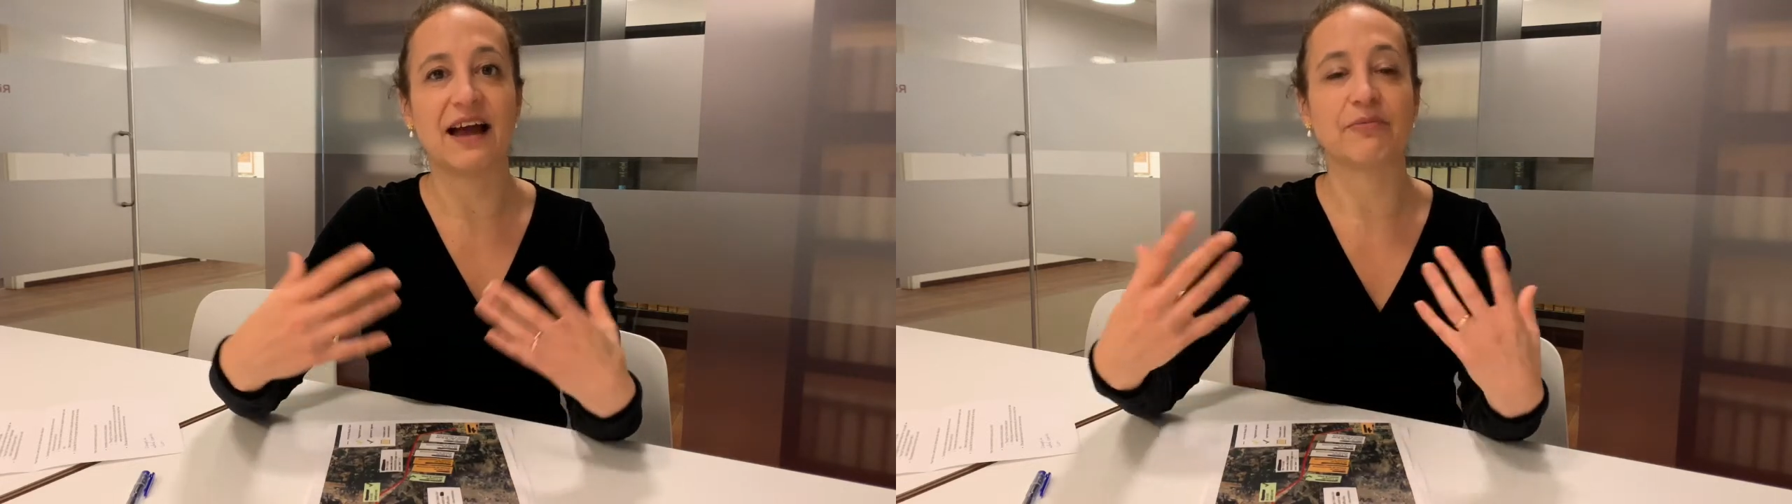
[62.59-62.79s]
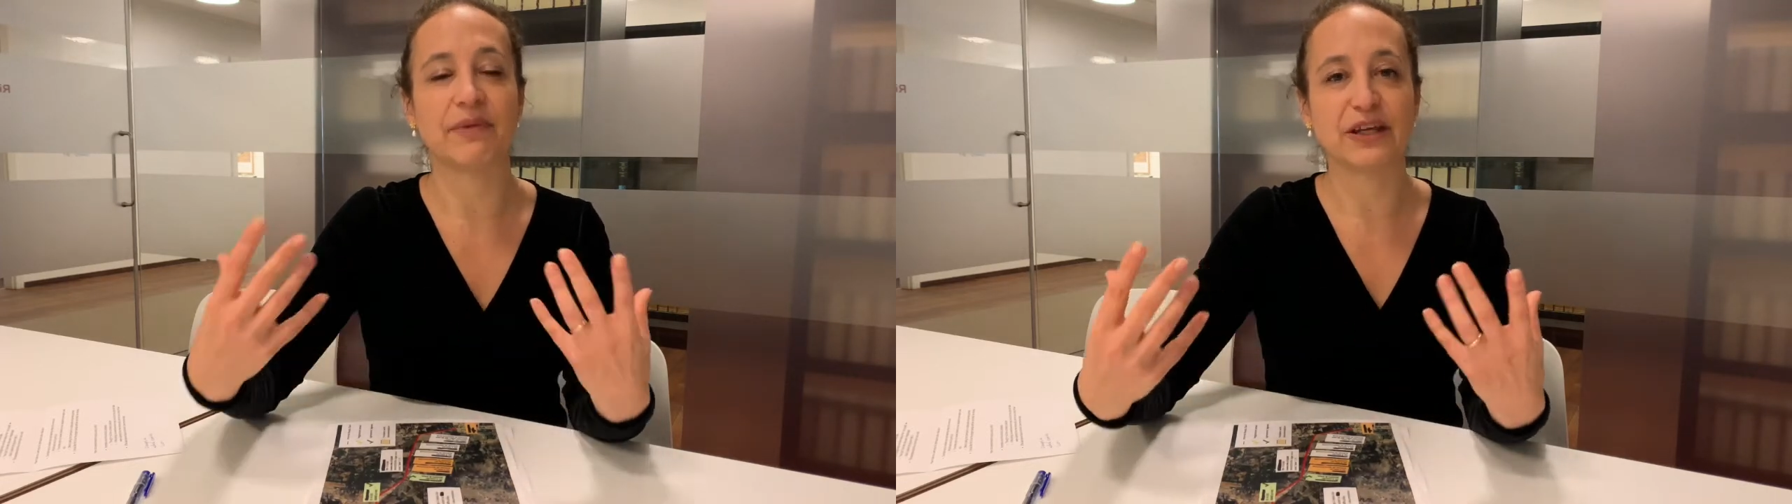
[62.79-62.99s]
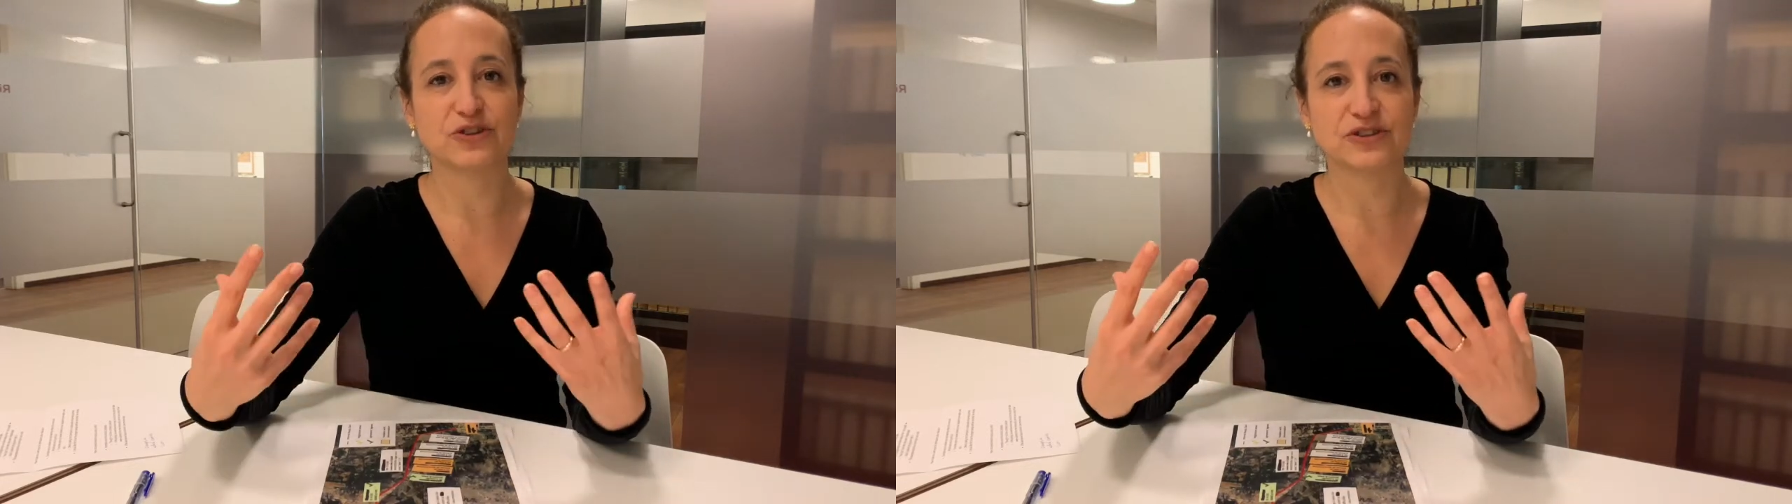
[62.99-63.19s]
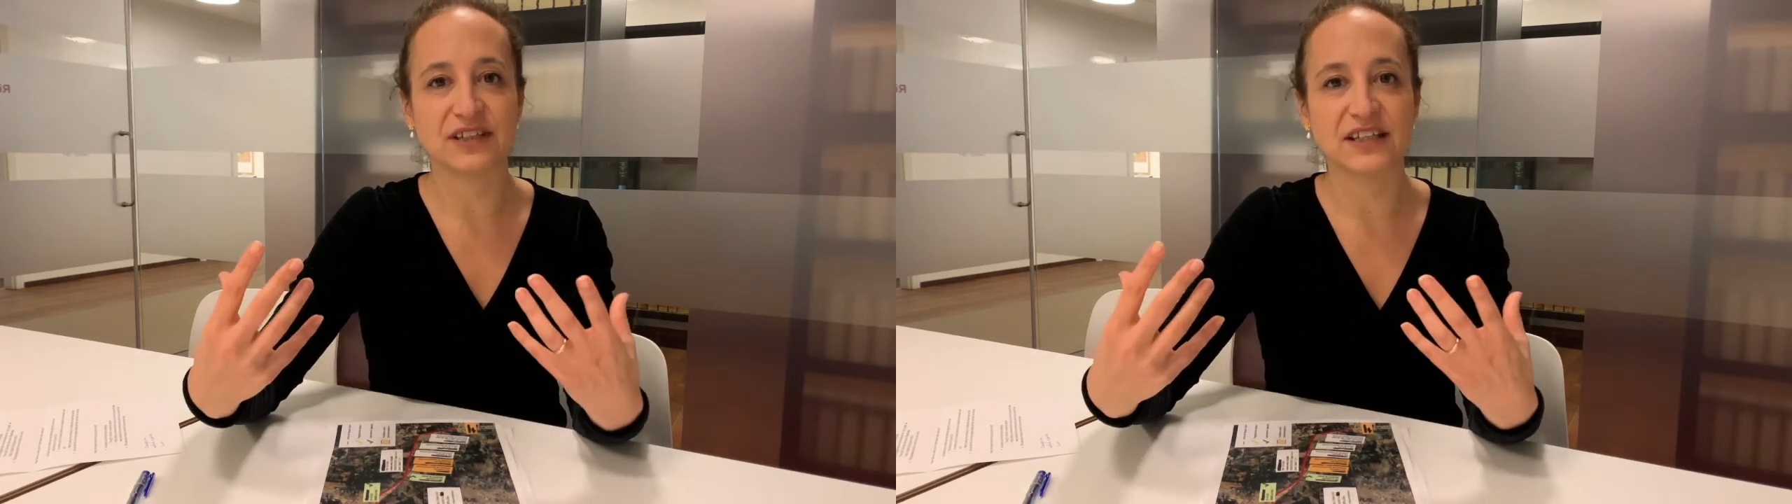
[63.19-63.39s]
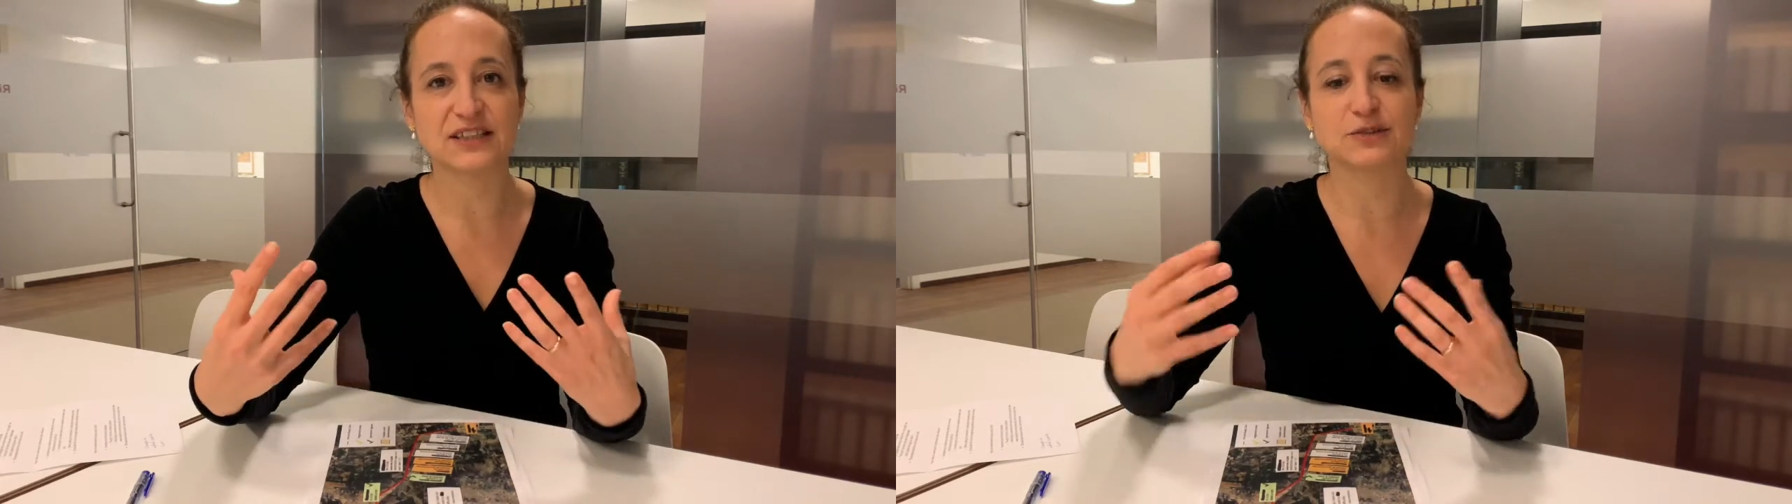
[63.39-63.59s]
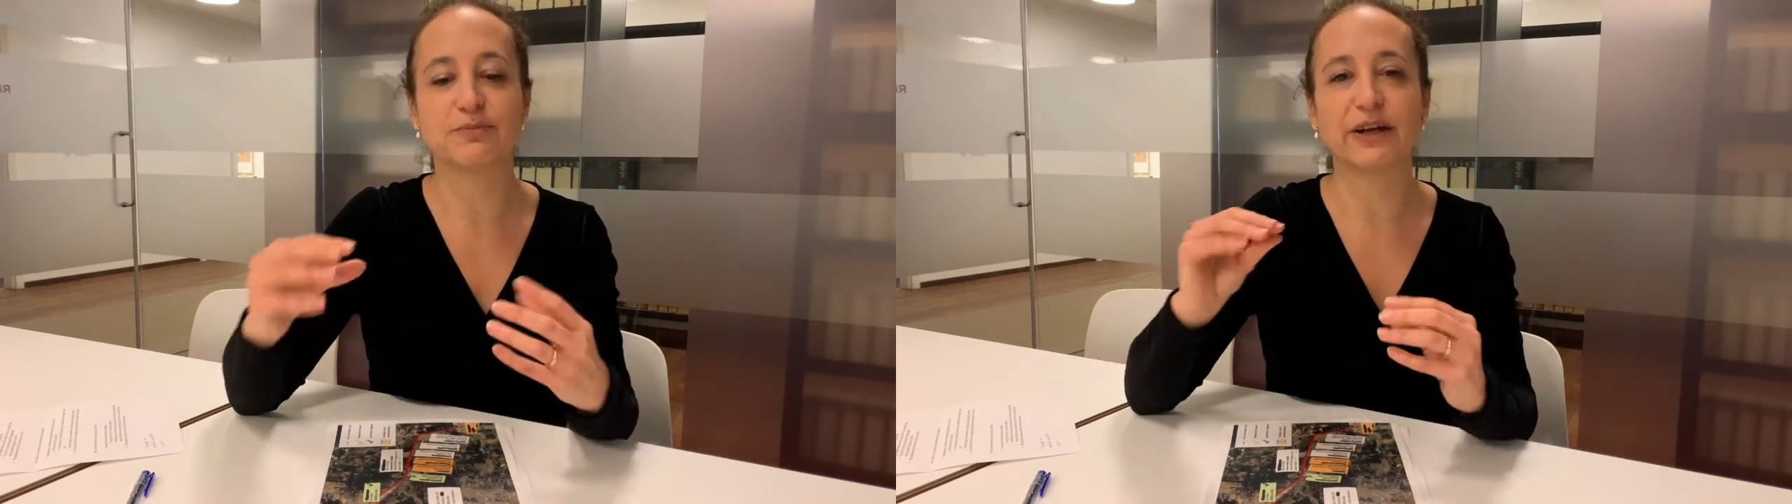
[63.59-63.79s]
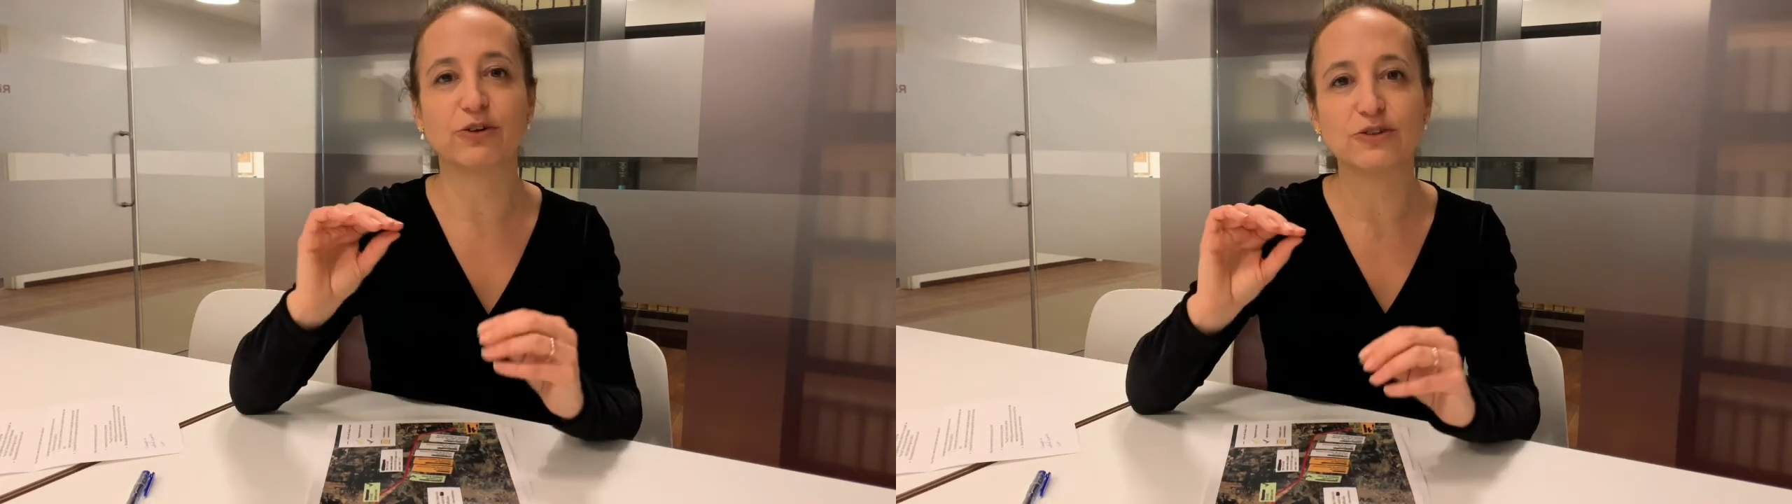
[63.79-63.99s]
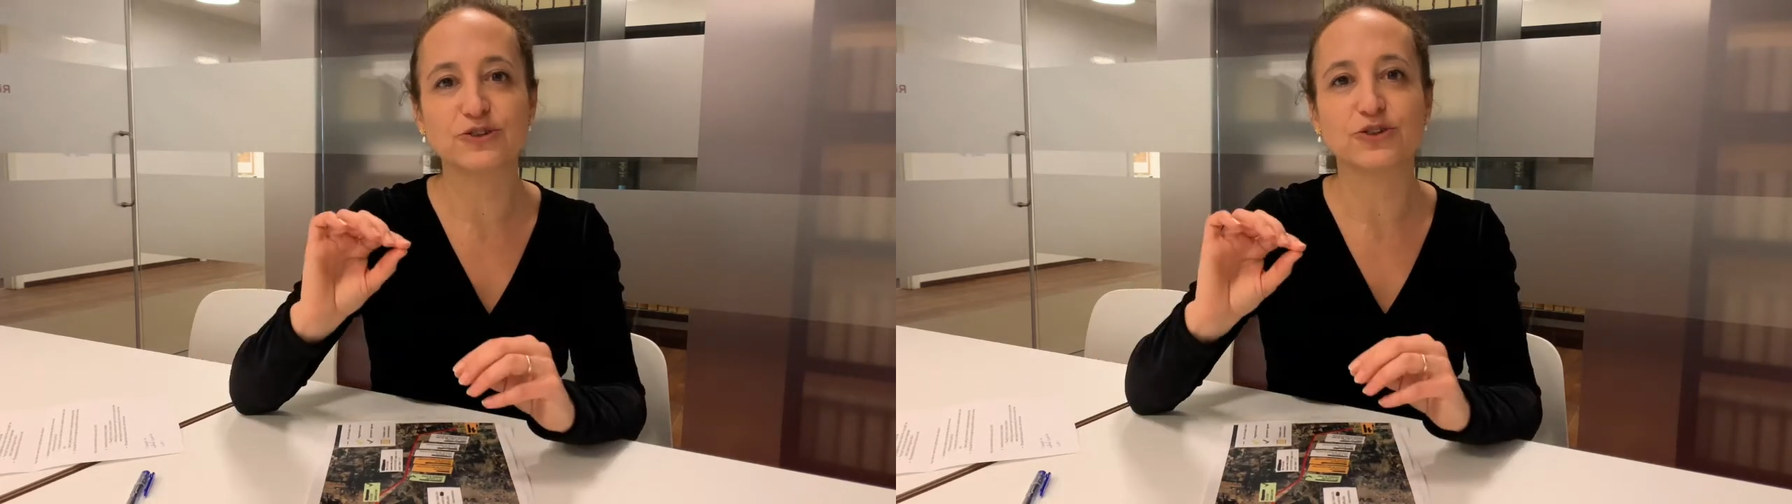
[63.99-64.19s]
a major sense, but also